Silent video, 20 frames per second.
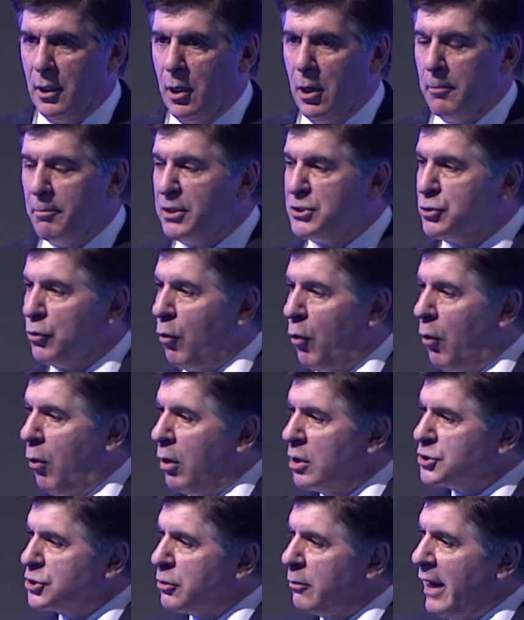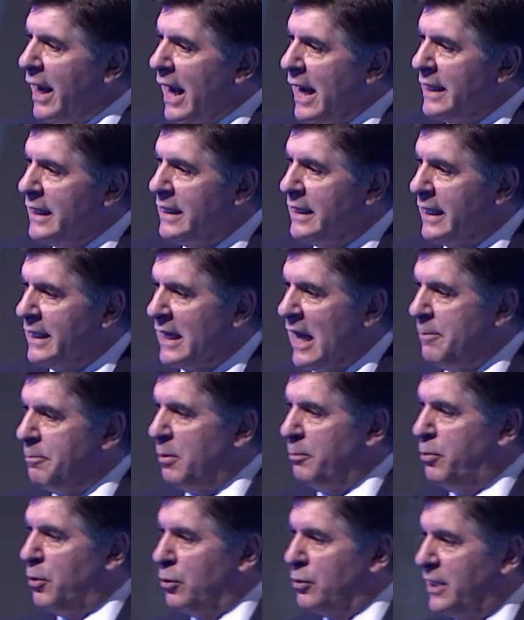but you're also adding the
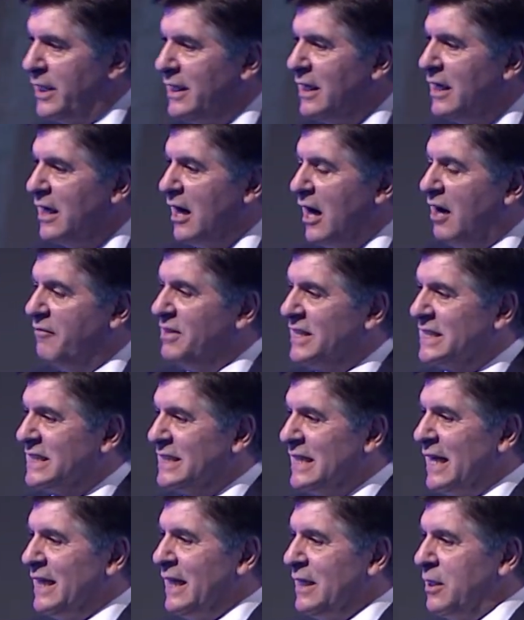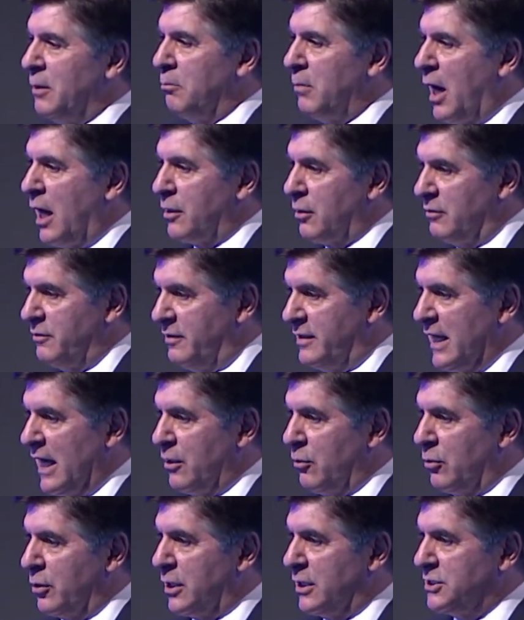capability of extending the model of that
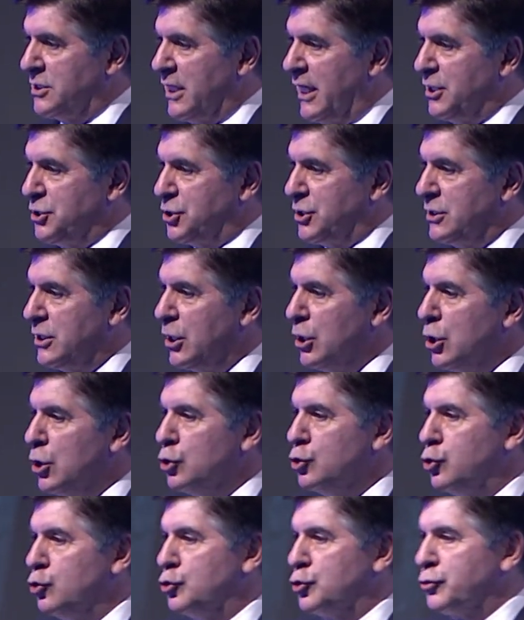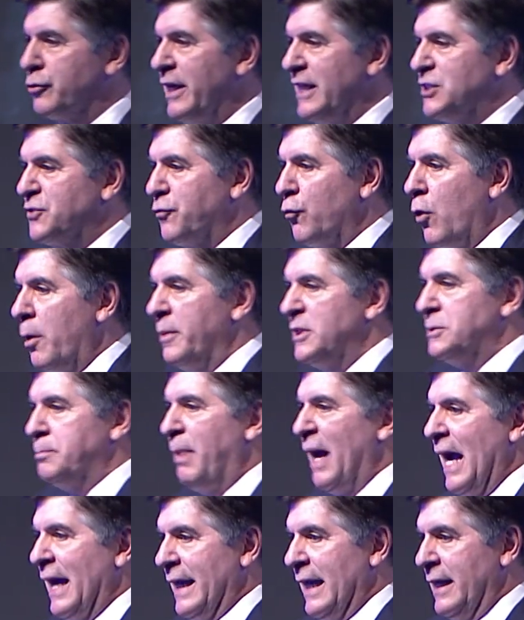organization to transform its
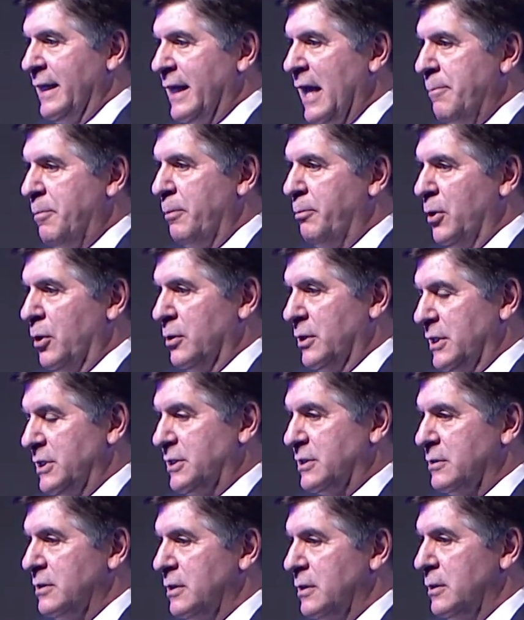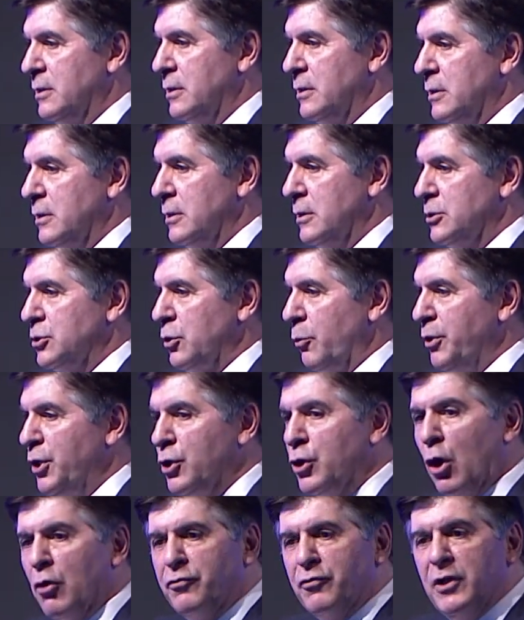back-end capabilities. So when you
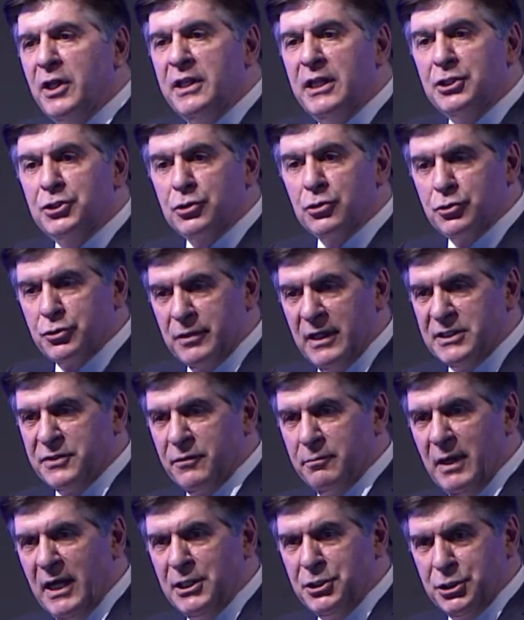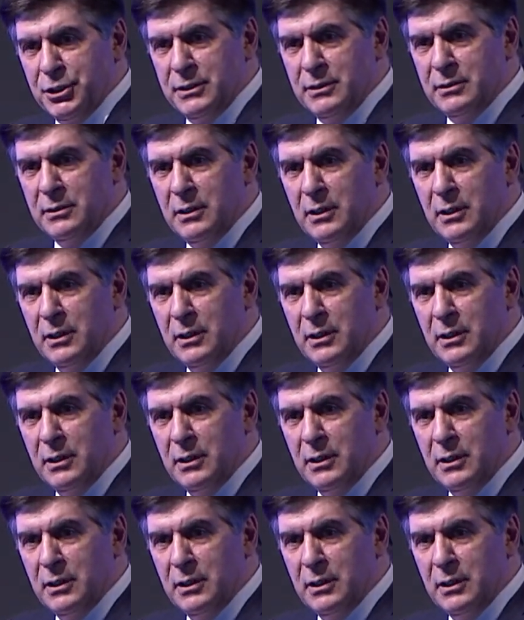go through the digital transformation,